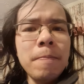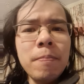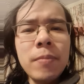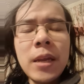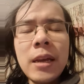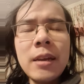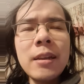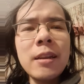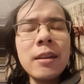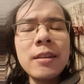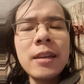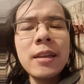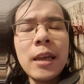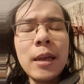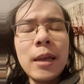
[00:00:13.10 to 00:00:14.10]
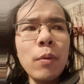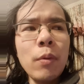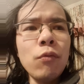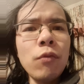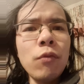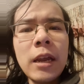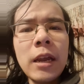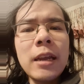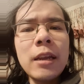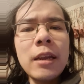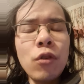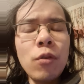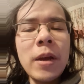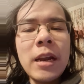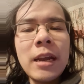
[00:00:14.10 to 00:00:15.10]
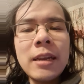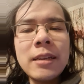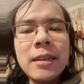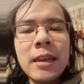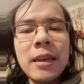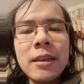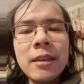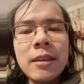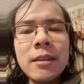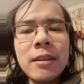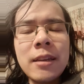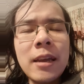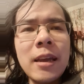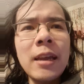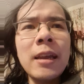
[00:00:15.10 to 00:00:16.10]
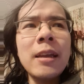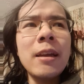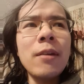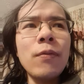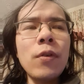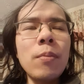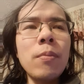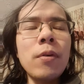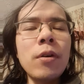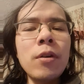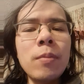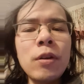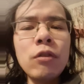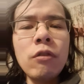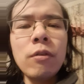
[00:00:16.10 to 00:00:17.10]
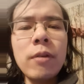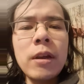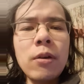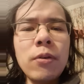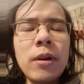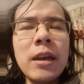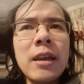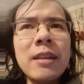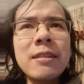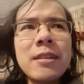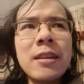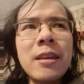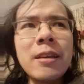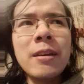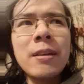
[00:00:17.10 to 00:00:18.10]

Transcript: Neither team really dominated today, if I'm going to be truly honest.